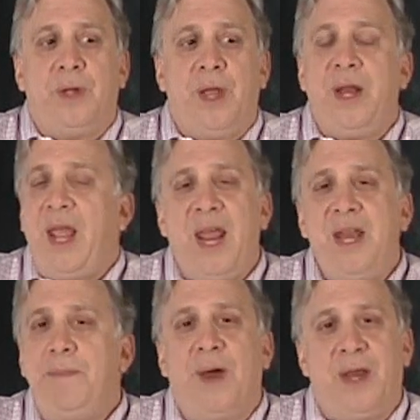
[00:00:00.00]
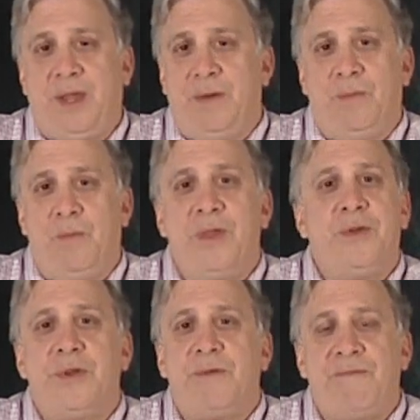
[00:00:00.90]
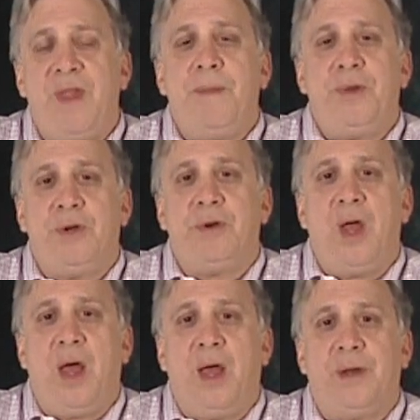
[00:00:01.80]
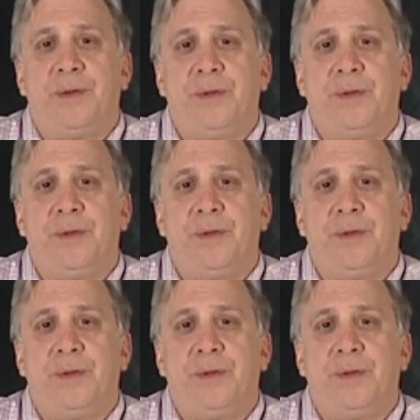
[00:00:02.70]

and anybody, whether they're family or not,